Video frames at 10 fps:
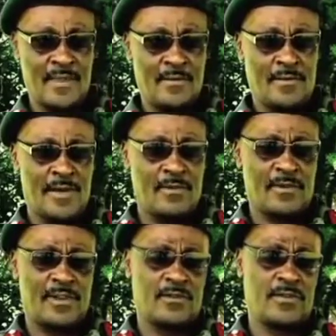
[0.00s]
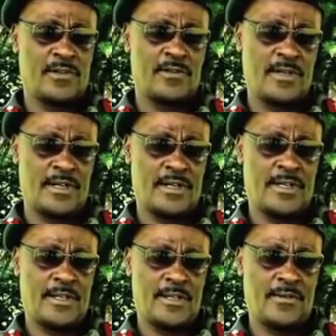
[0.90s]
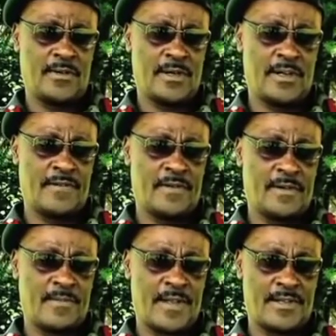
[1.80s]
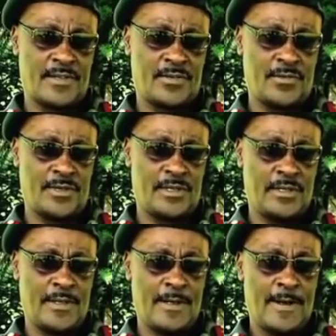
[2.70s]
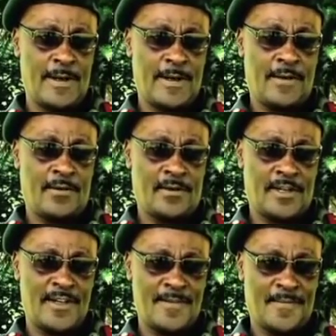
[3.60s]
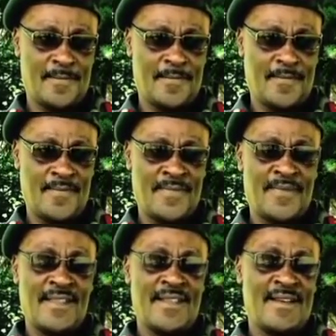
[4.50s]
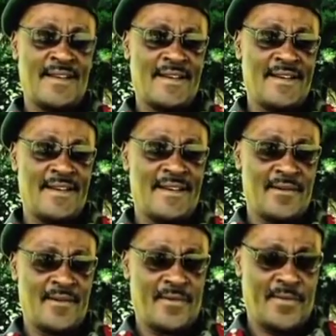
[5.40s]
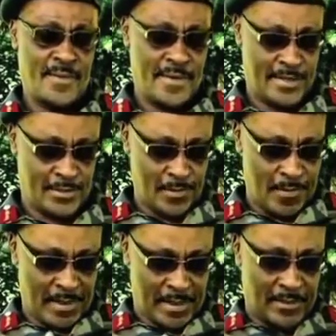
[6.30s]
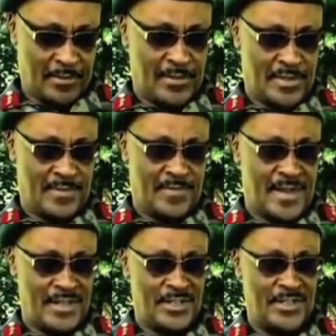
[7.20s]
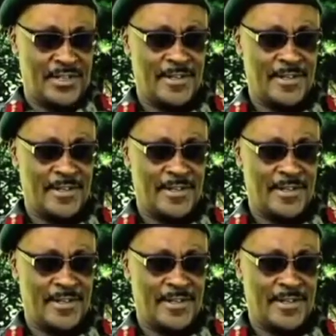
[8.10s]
You can no longer go to the toilet. You can never pass urine. Okay? Now, the stomach was bulging.